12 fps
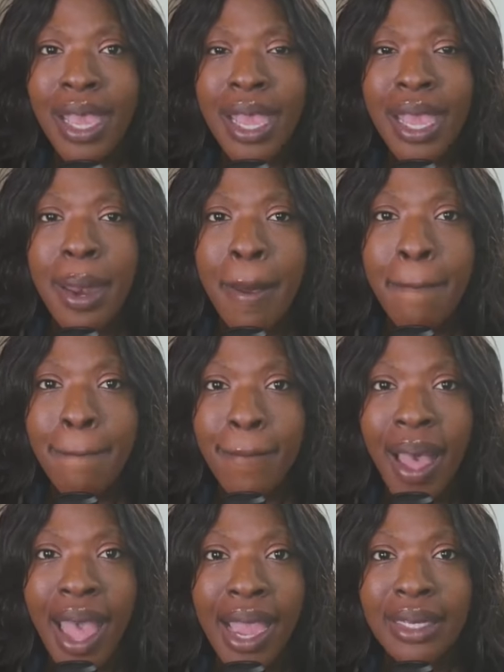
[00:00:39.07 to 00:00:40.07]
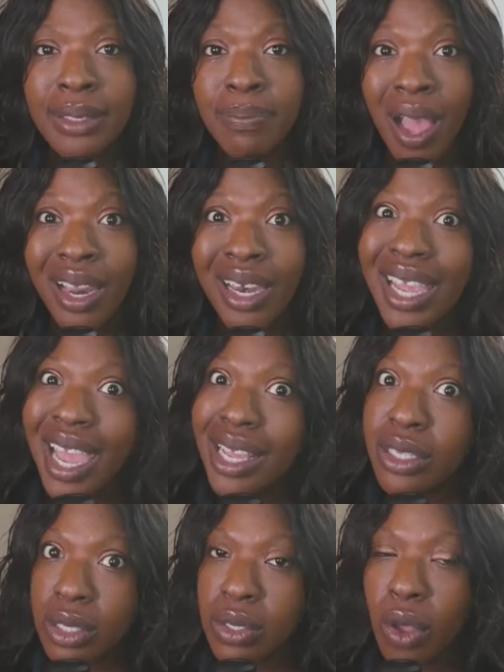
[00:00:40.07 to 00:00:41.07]
in mind, body,
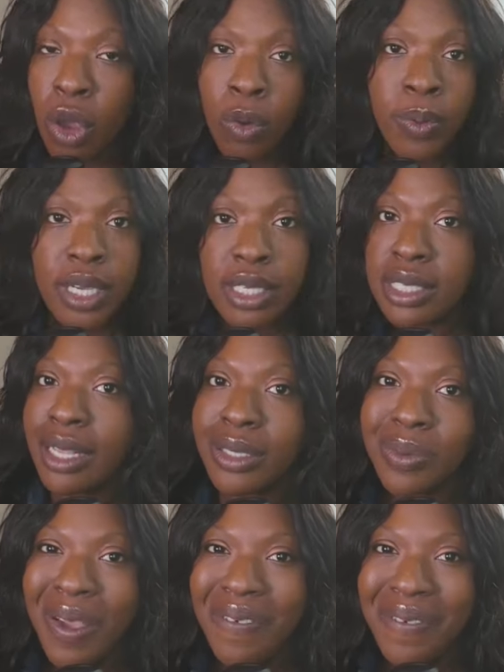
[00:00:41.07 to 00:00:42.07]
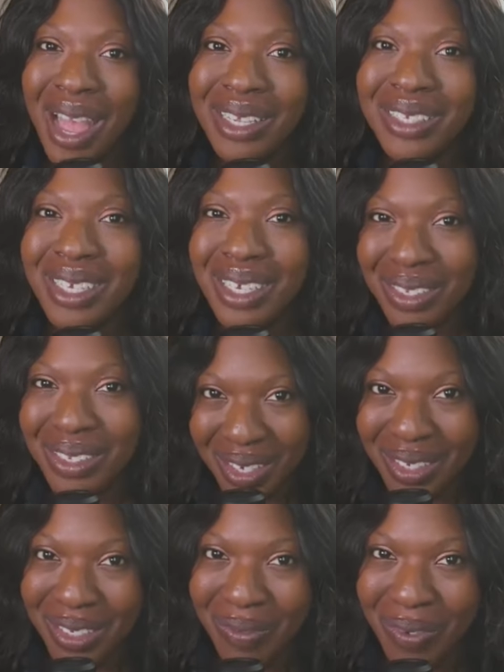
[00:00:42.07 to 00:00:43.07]
and soul, because that's what fasting
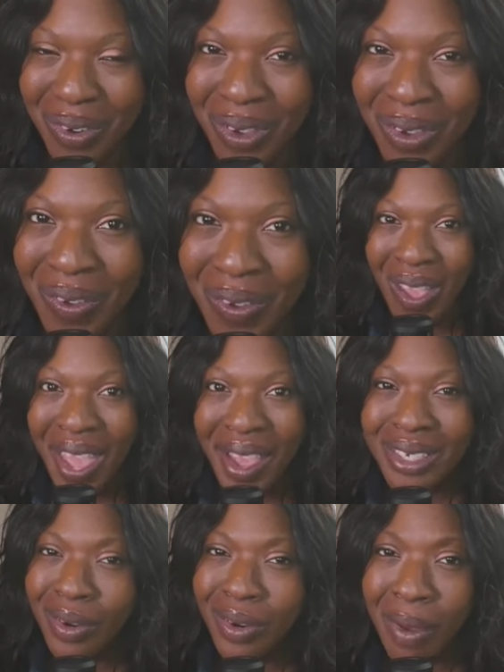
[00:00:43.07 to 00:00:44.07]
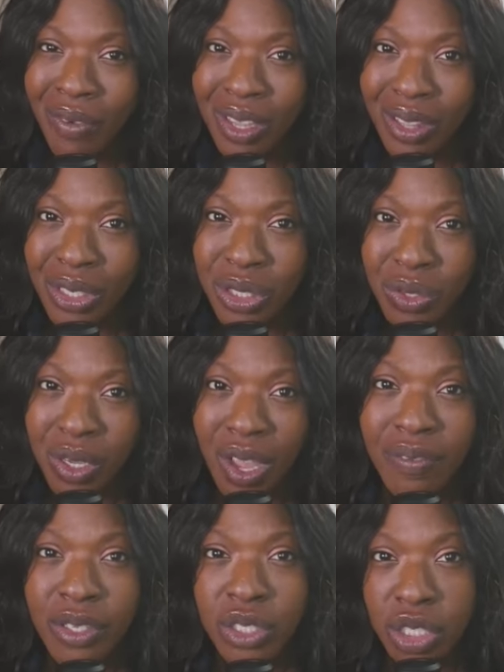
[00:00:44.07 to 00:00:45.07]
does for you. I started my weight loss journey off at